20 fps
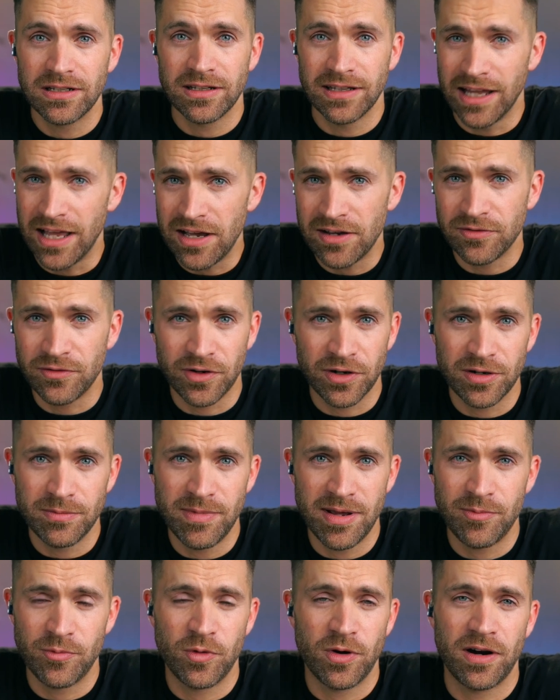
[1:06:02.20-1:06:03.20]
Love, her
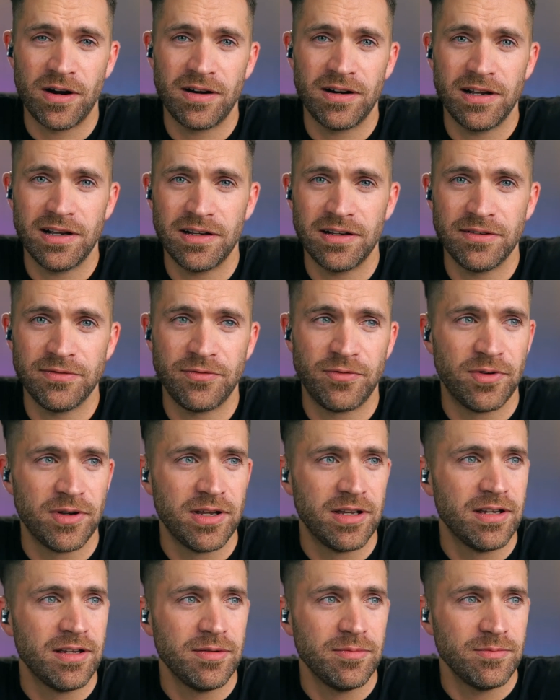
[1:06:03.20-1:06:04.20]
memoir of
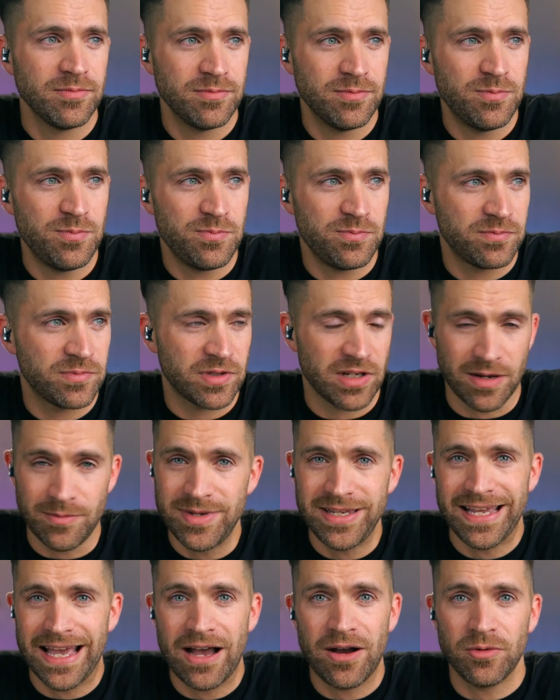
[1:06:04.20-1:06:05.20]

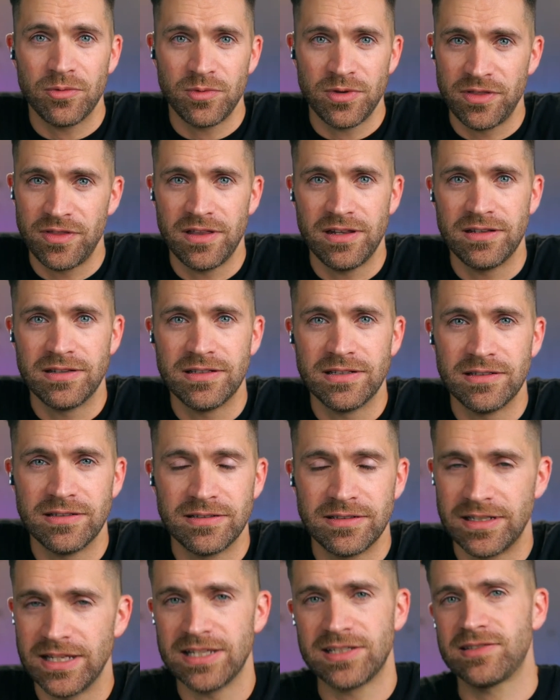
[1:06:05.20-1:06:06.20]
coming out within
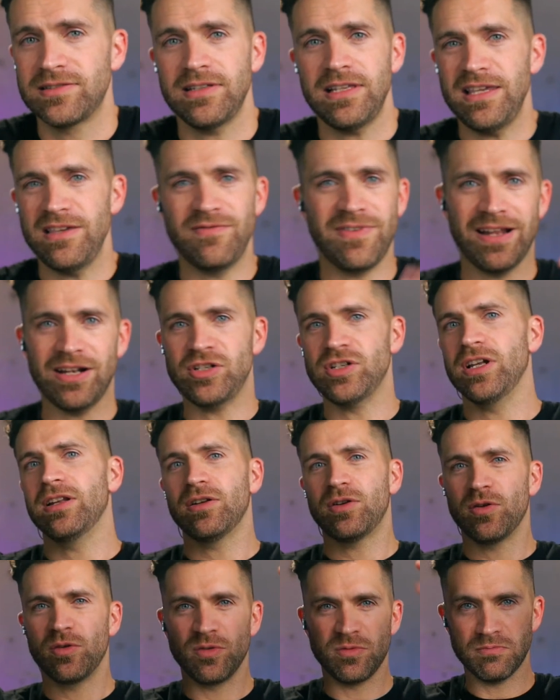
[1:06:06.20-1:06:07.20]
this
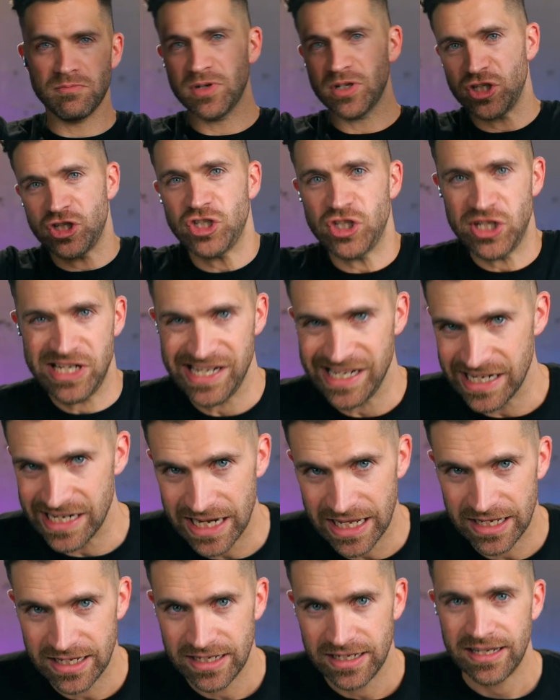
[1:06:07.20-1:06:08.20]
evangelical machine.
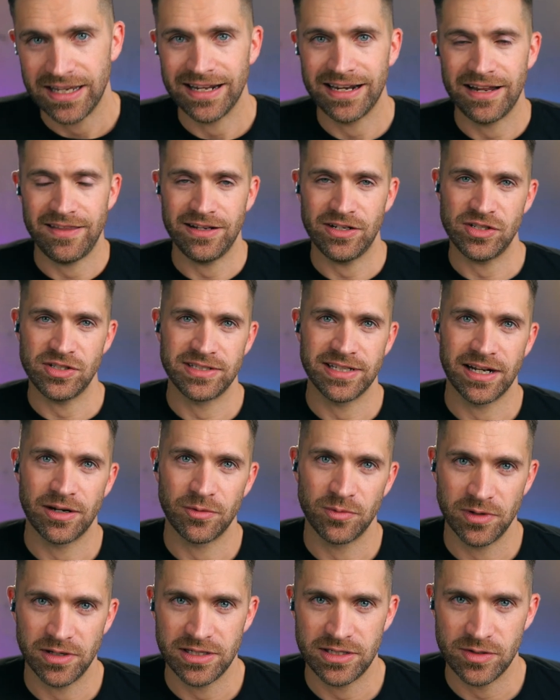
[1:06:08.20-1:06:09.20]
And I think she's got a
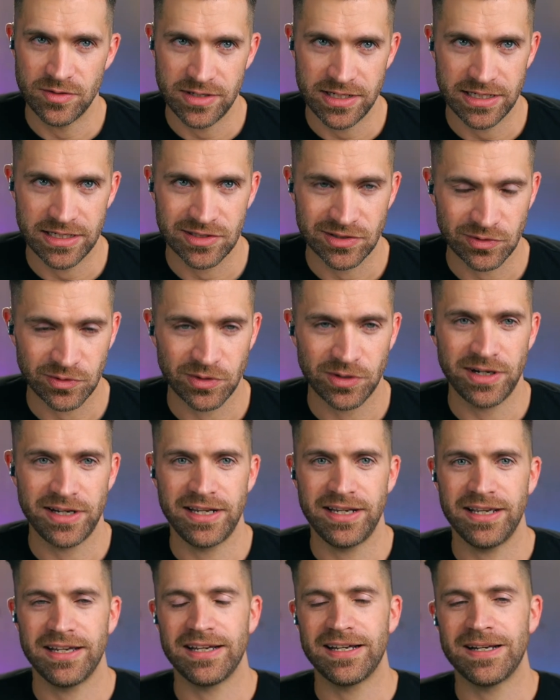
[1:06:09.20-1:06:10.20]
really unique
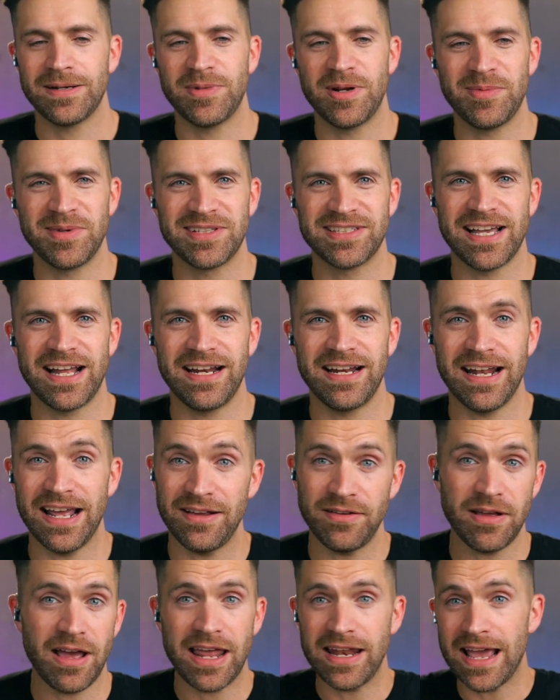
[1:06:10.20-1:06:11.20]
story, and I'm excited.
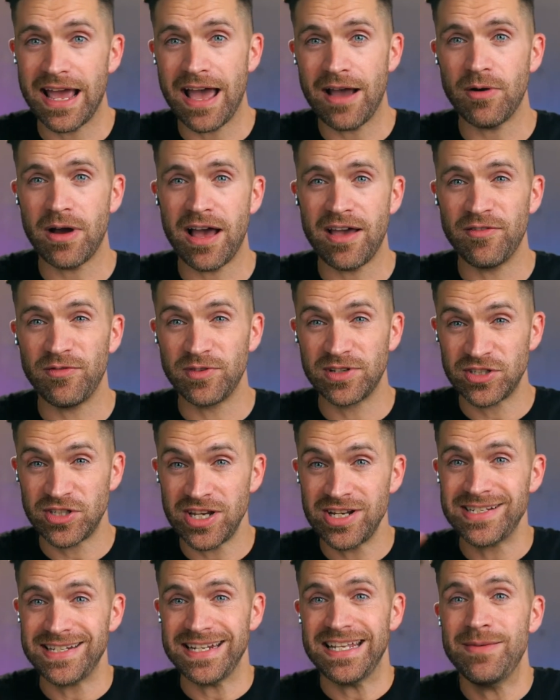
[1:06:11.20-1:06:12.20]
I've
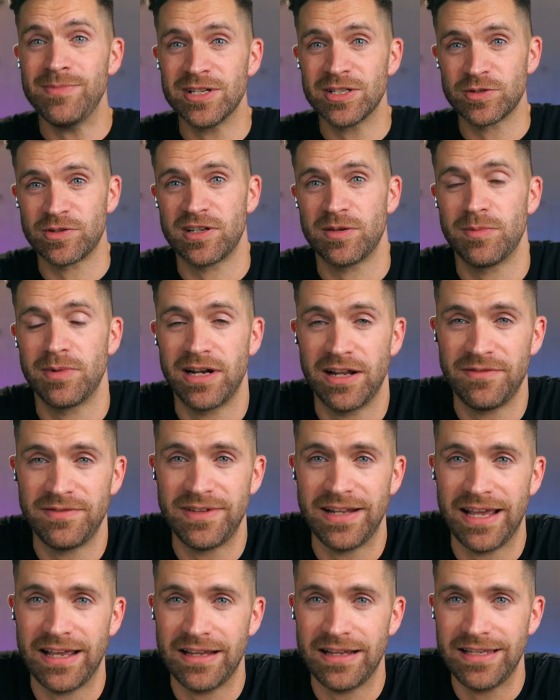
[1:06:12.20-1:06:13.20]
exchanged emails with her, but I've
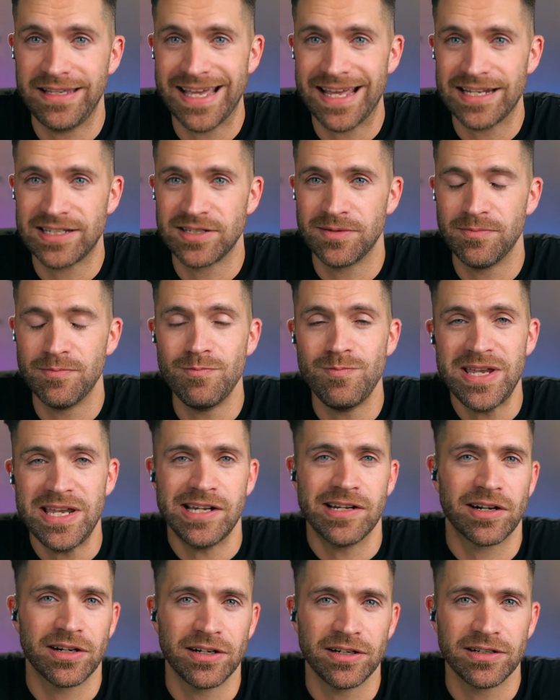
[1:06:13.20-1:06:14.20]
yet to
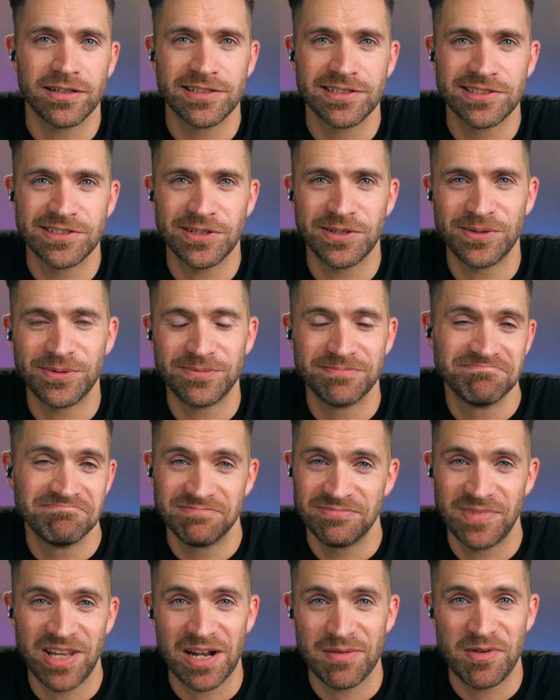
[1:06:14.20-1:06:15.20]
meet her. So
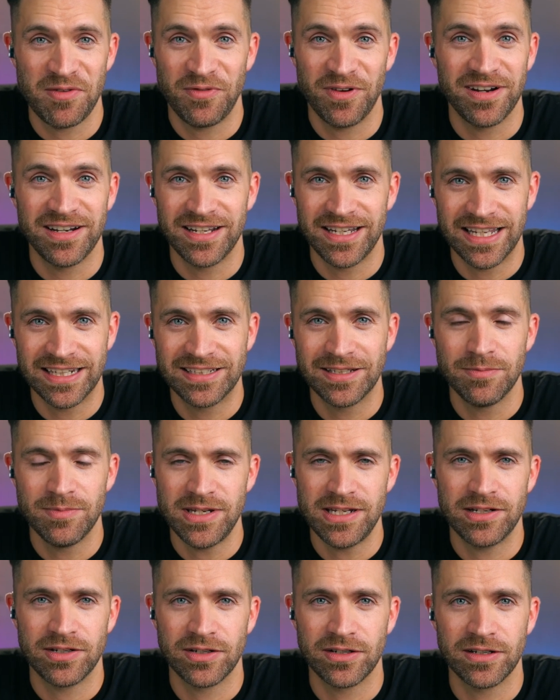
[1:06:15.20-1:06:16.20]
that'll be fun to get to
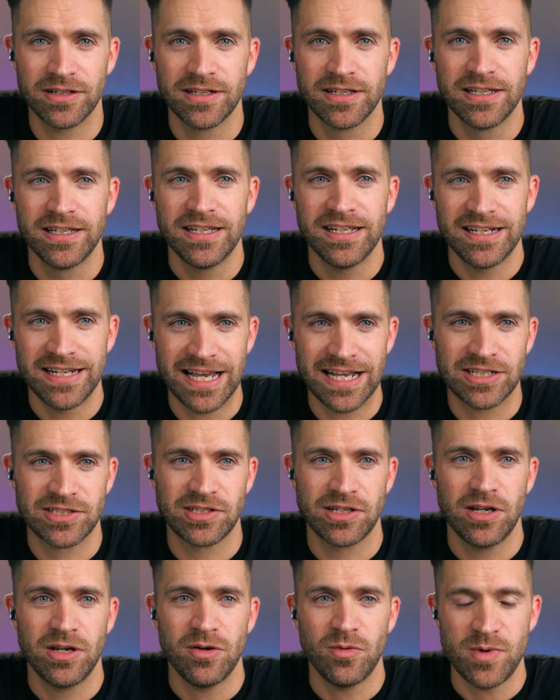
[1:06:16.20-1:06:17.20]
meet her next
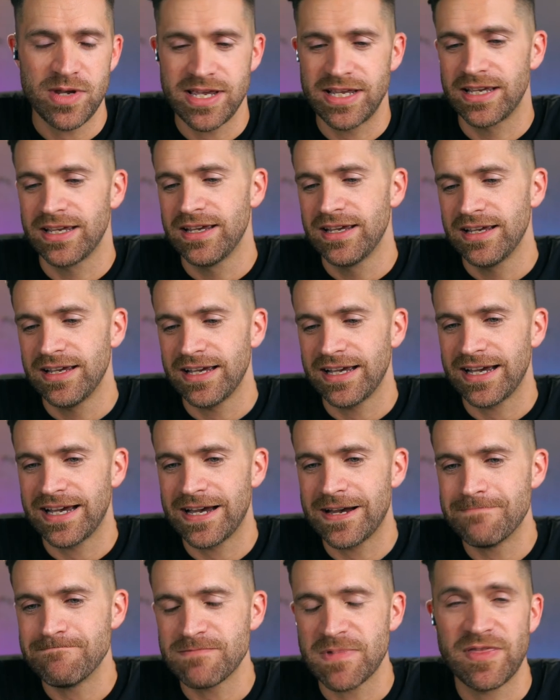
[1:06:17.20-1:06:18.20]
week.
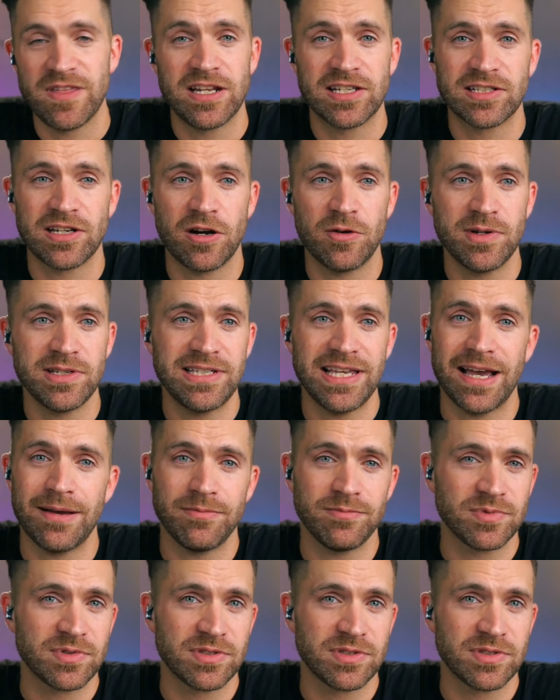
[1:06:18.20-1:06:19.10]
And then as always, their